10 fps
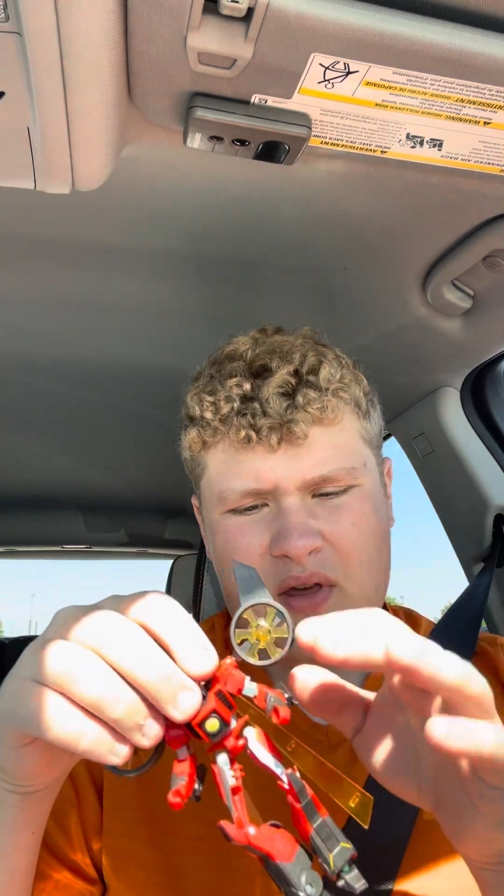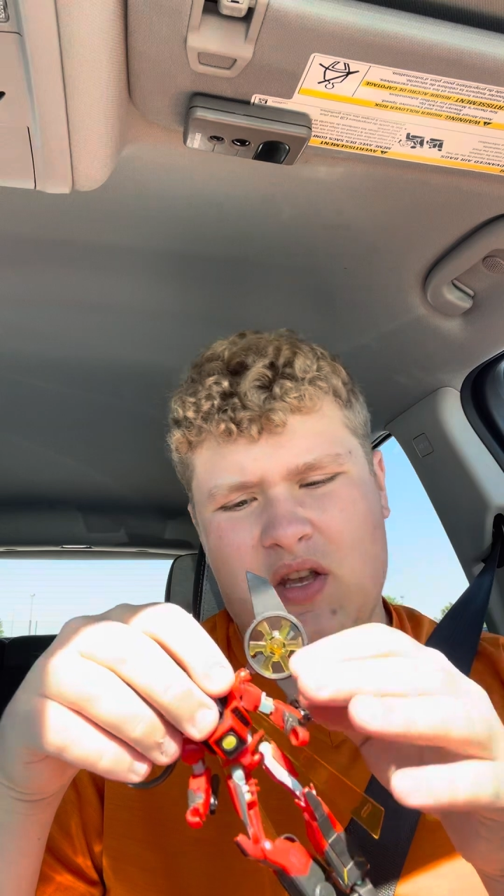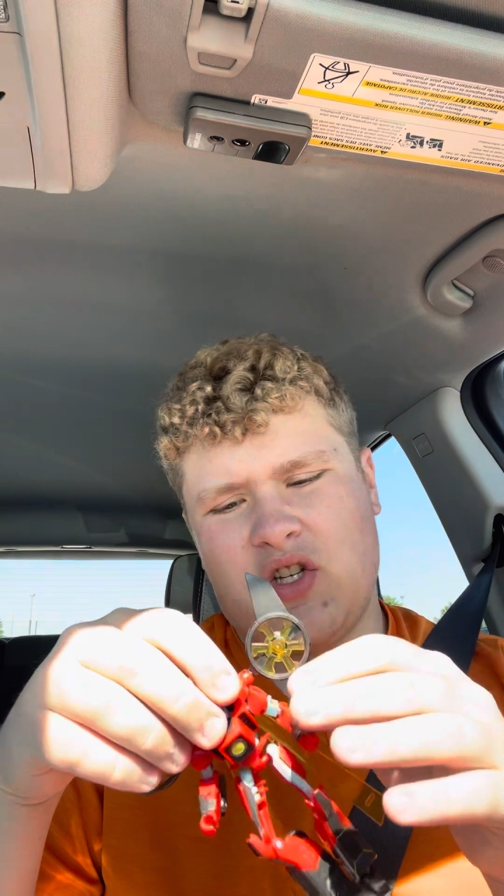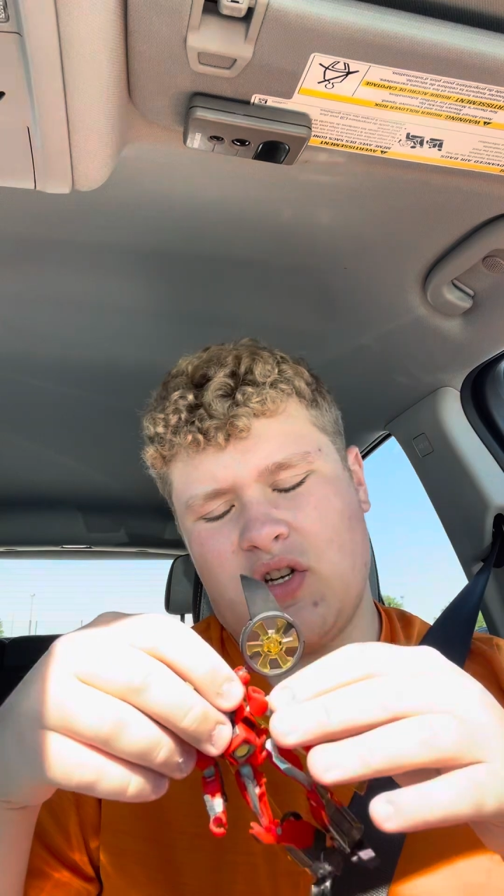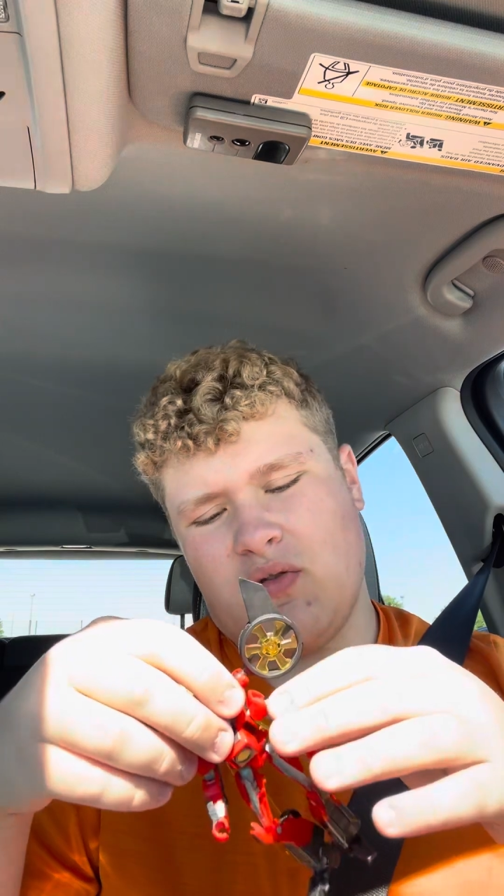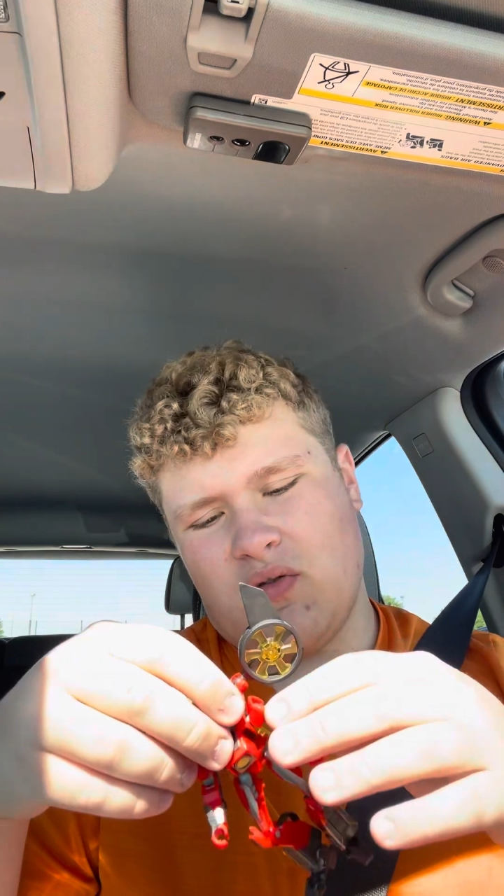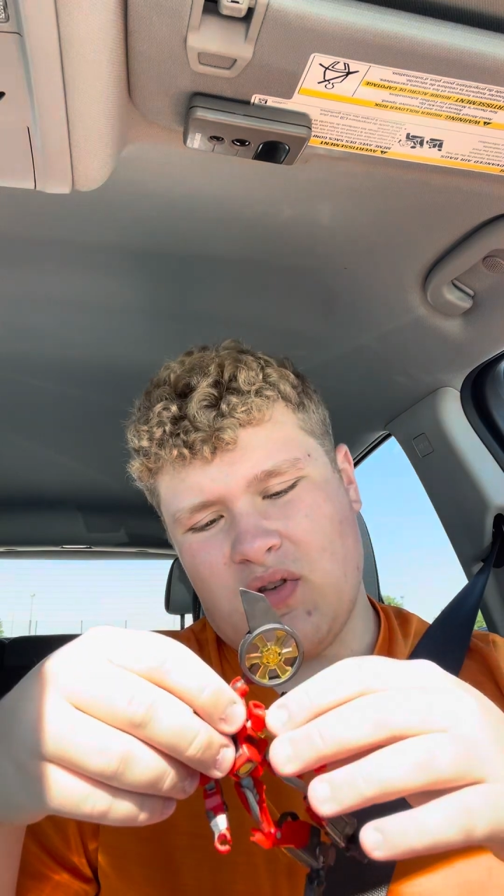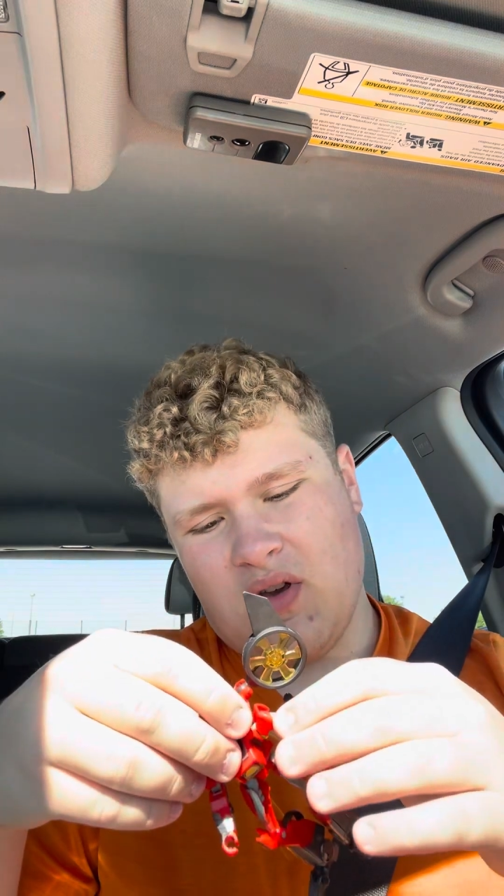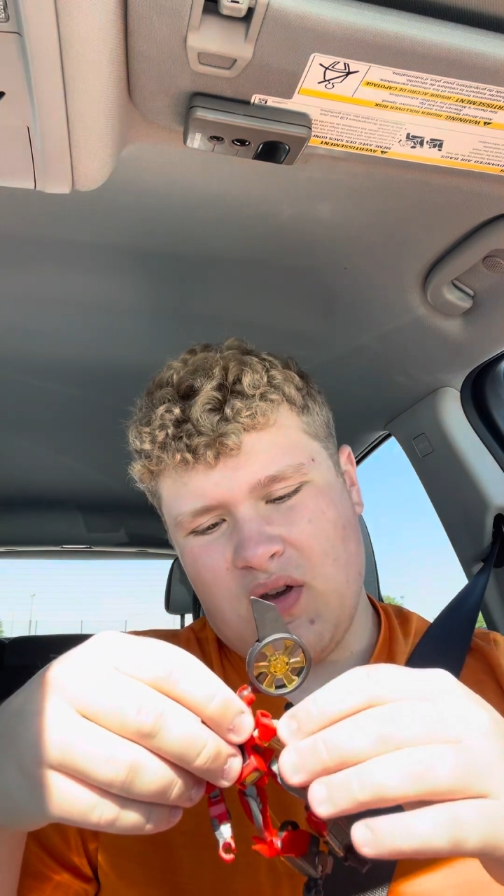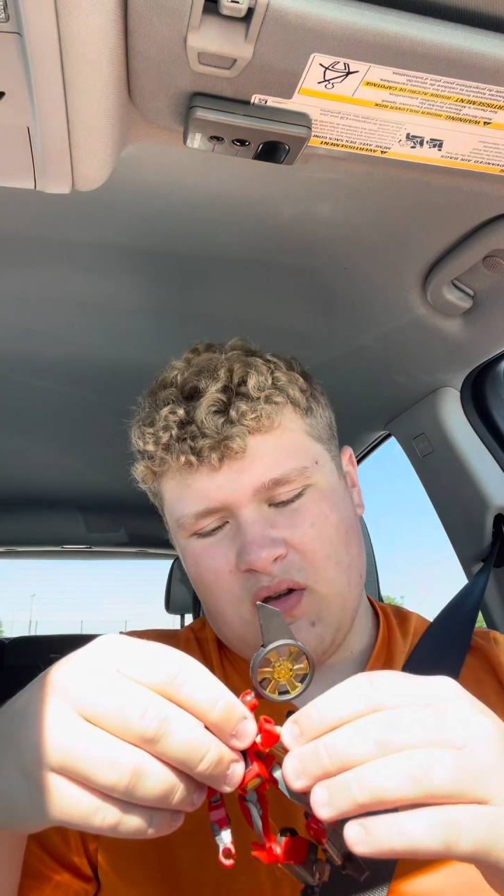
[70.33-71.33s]
issues
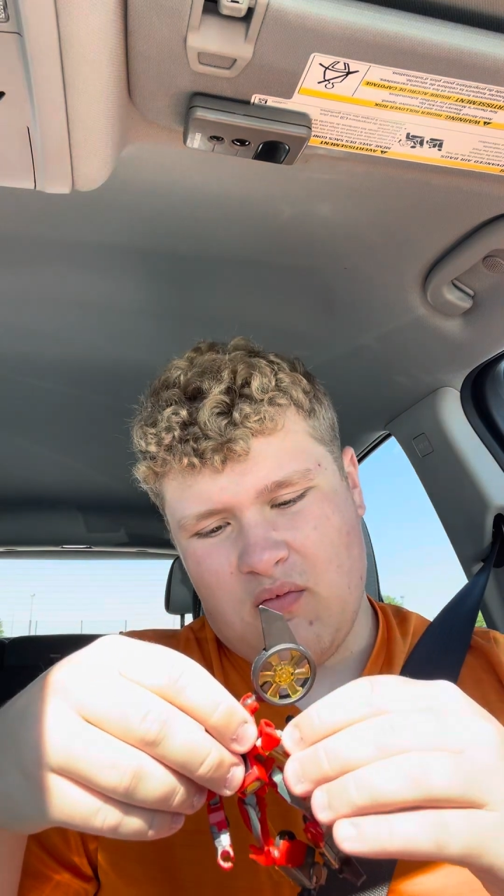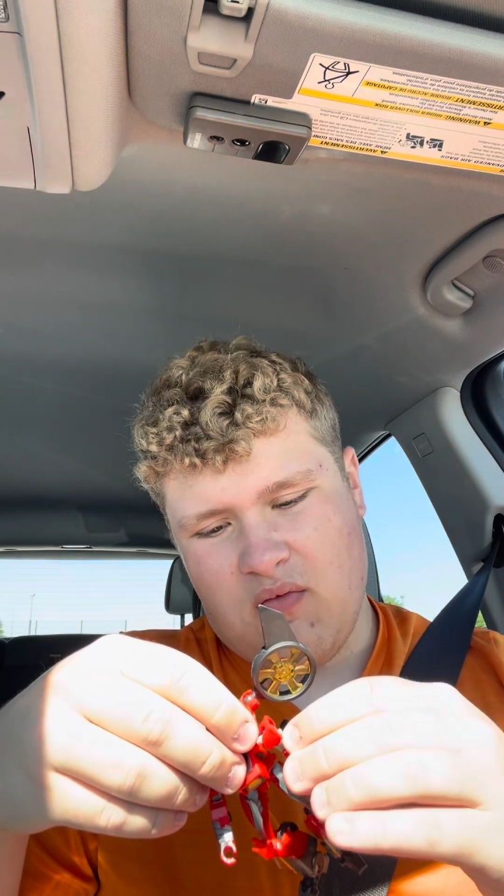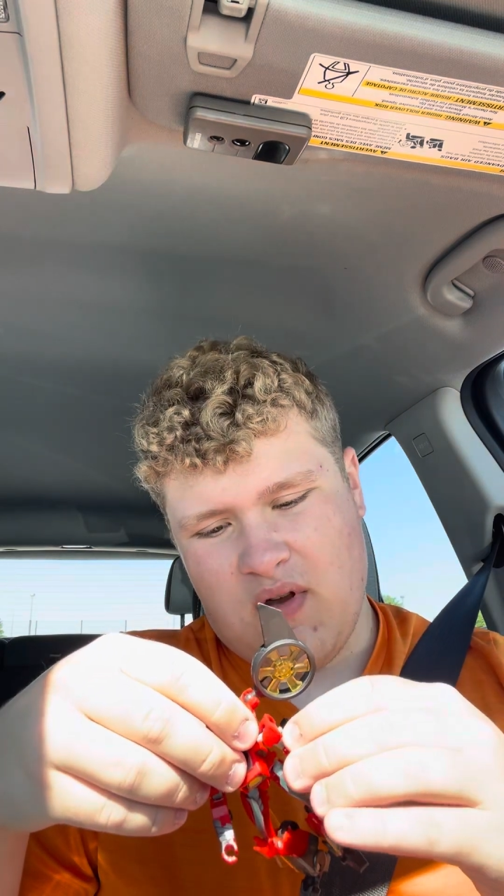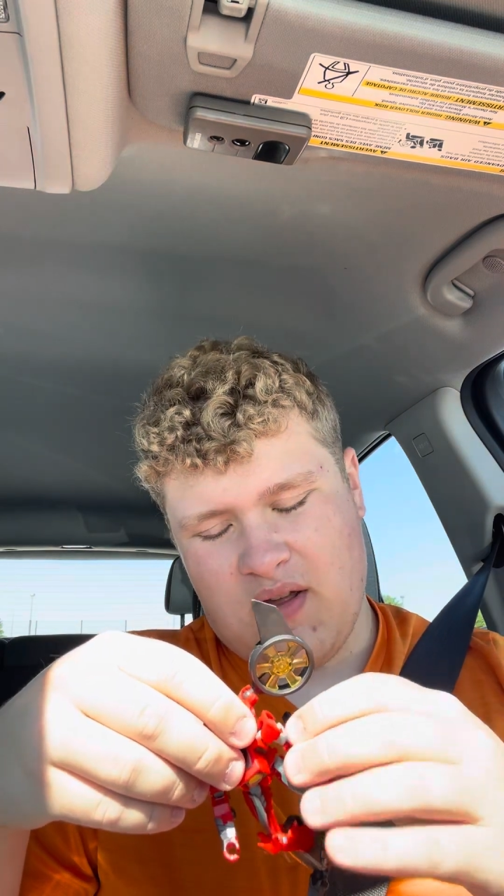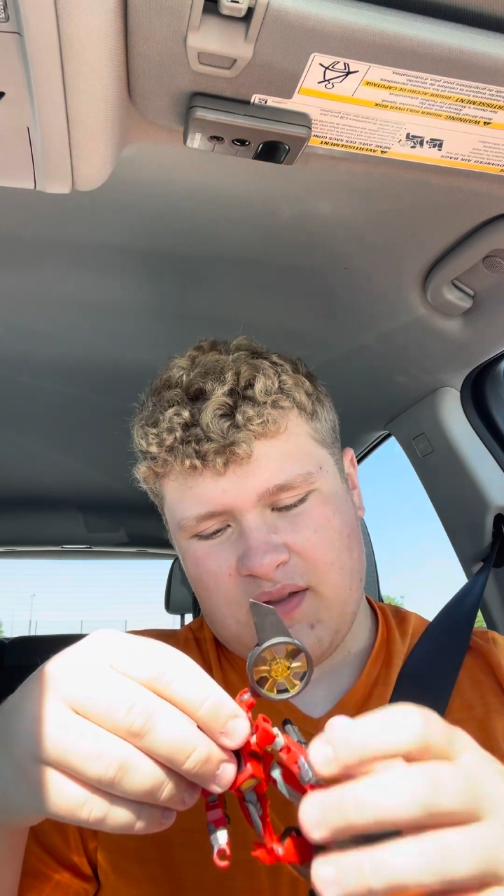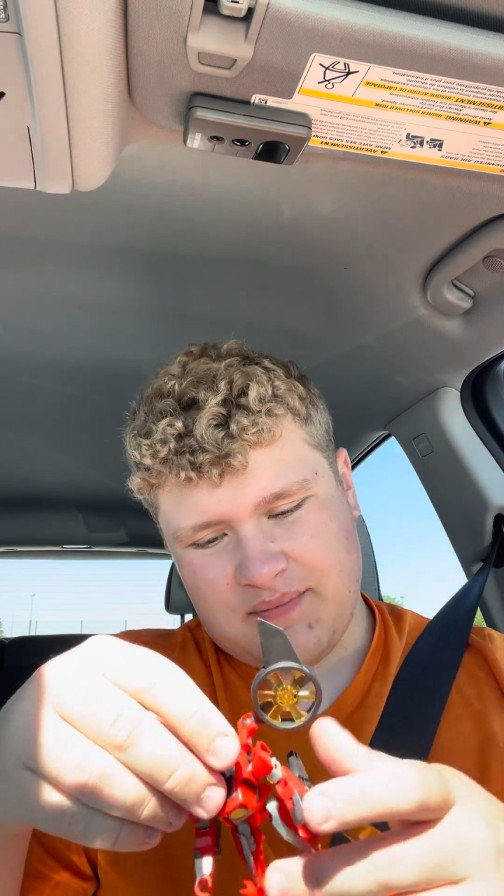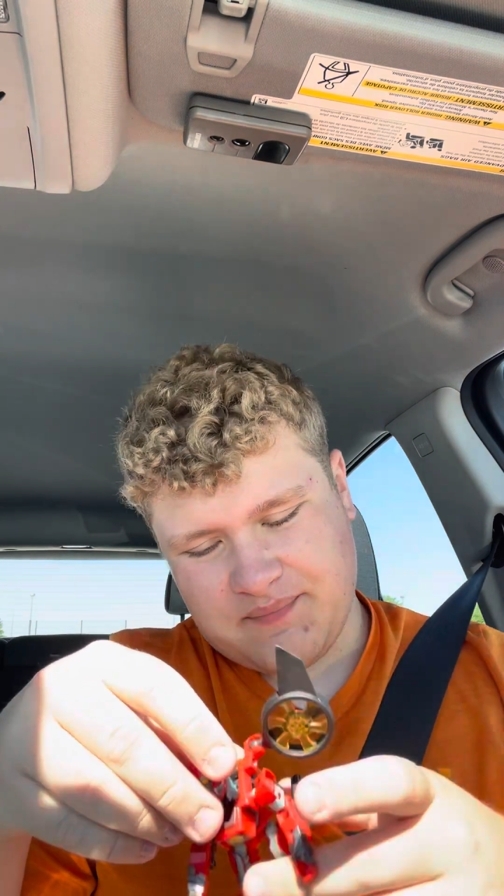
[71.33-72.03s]
with